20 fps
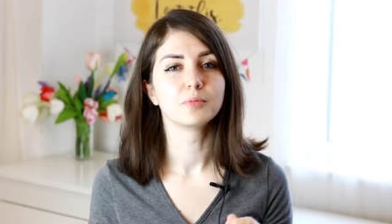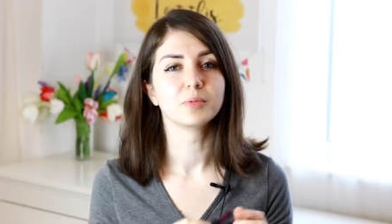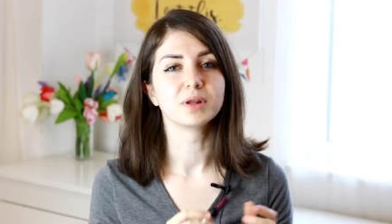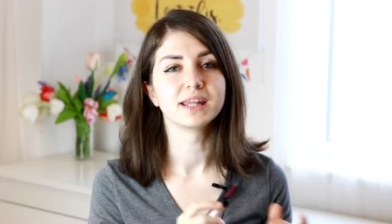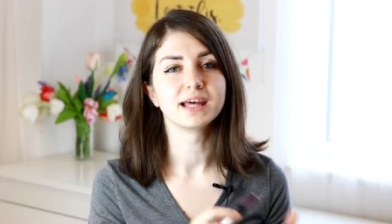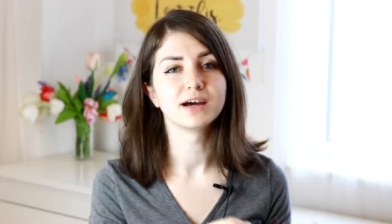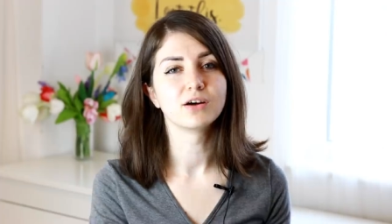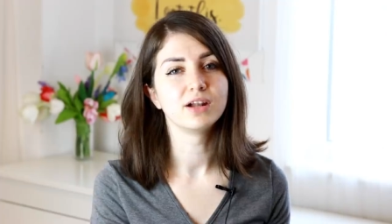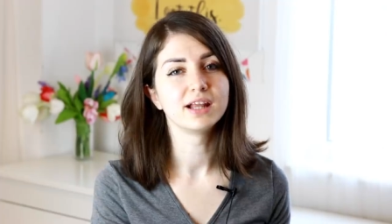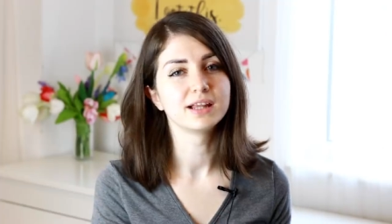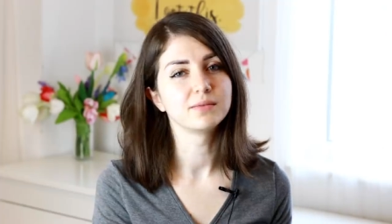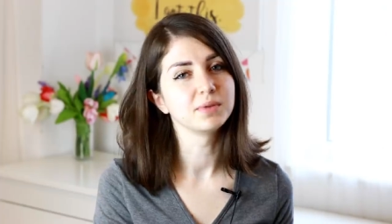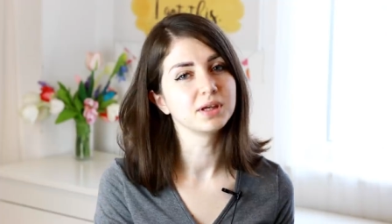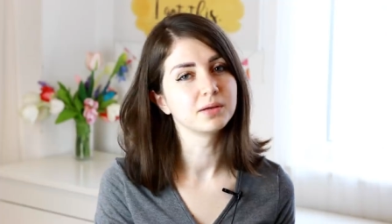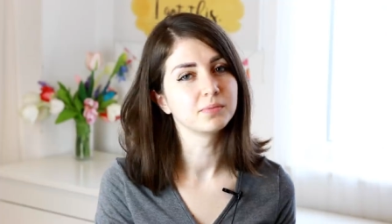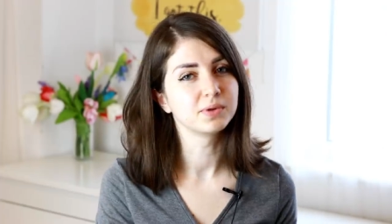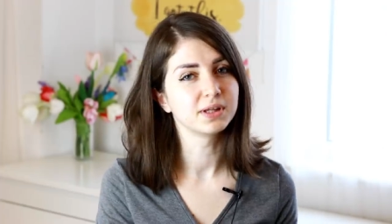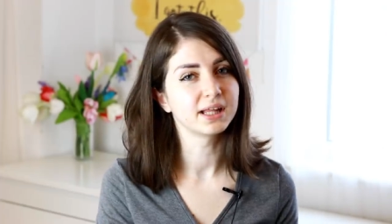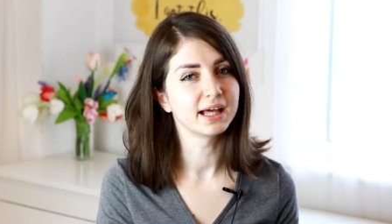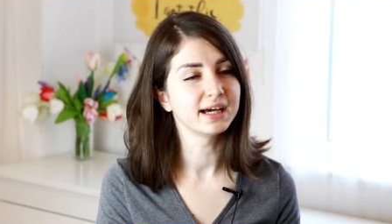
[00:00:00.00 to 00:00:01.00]
But now let me
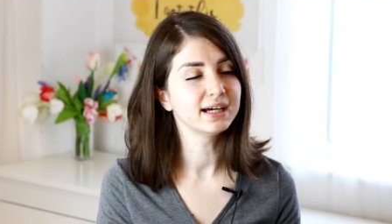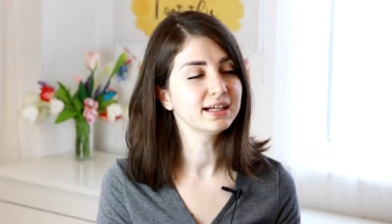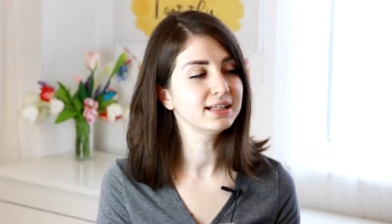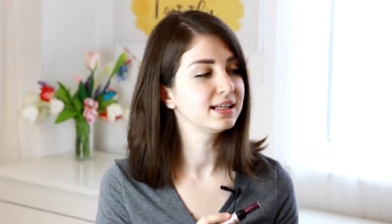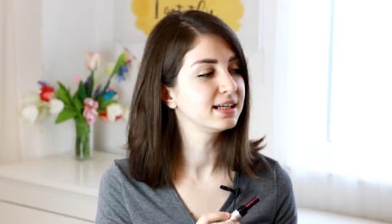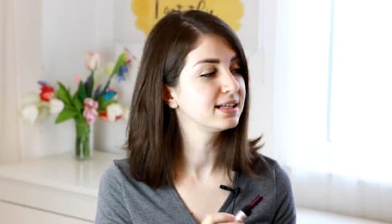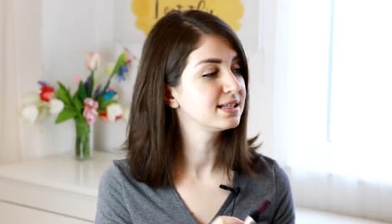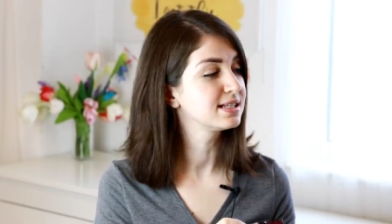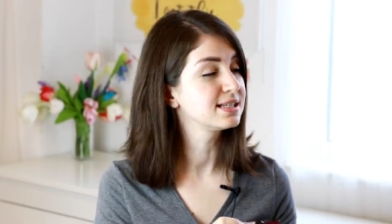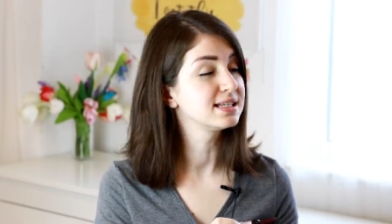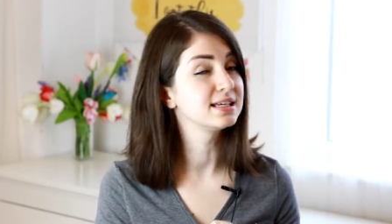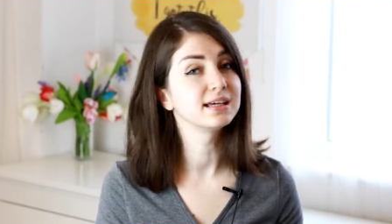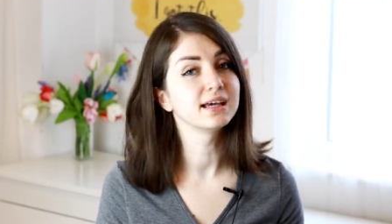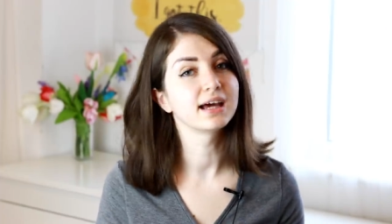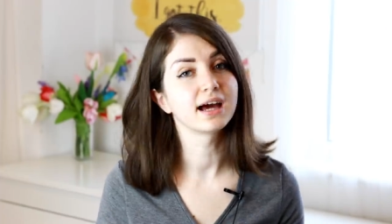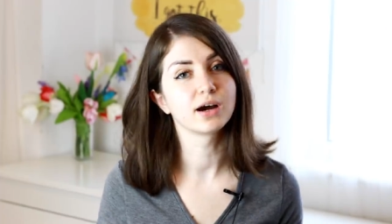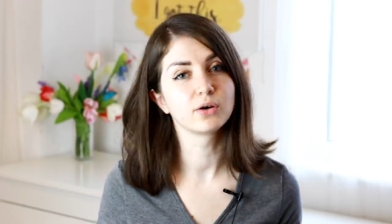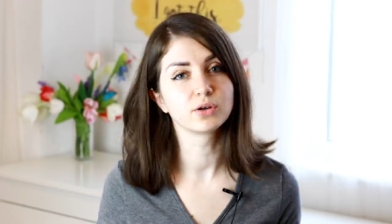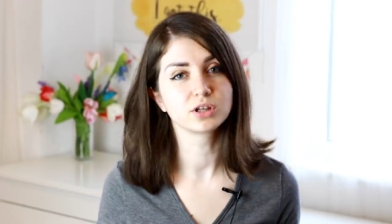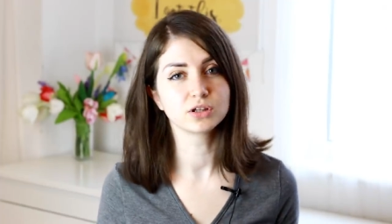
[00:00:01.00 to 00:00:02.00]
apply it and see
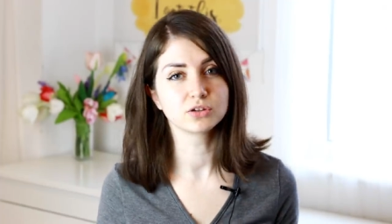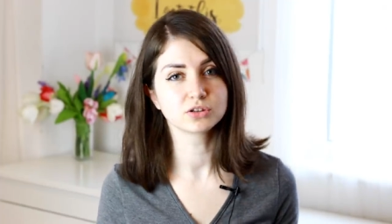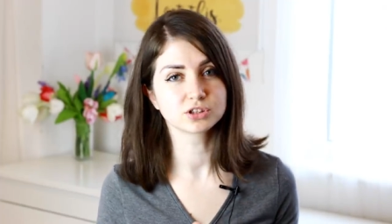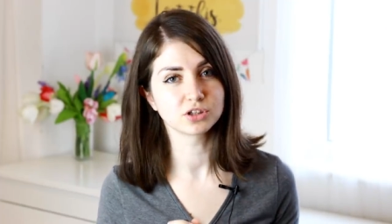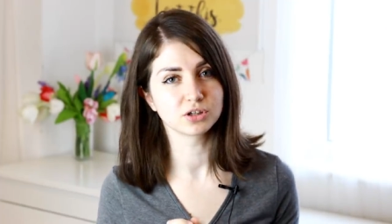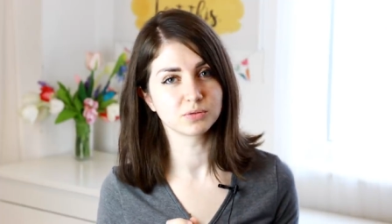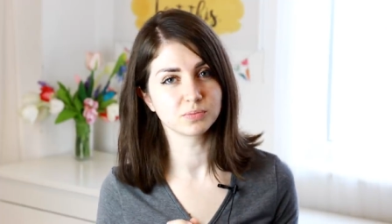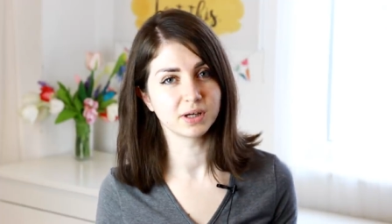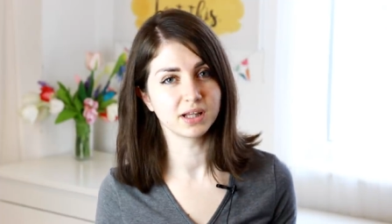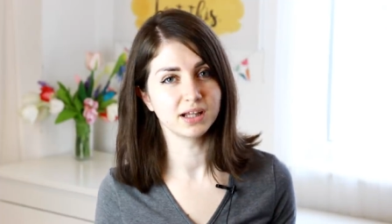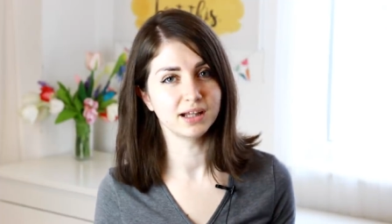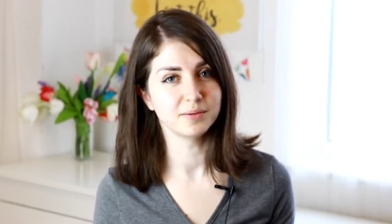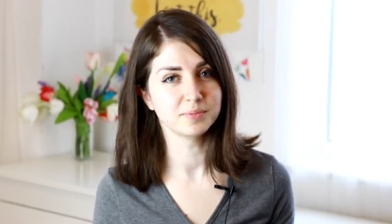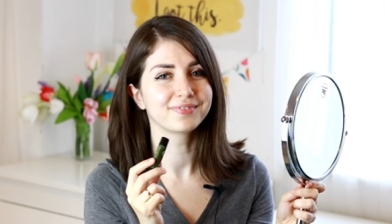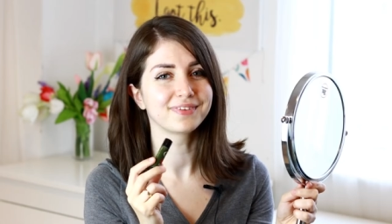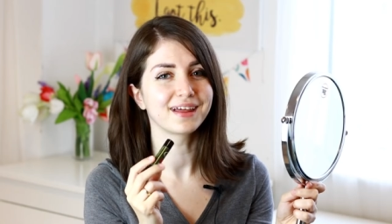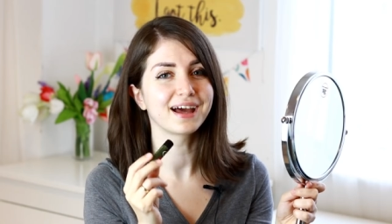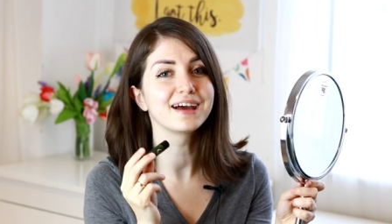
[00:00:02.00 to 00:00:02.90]
how it looks on my lips.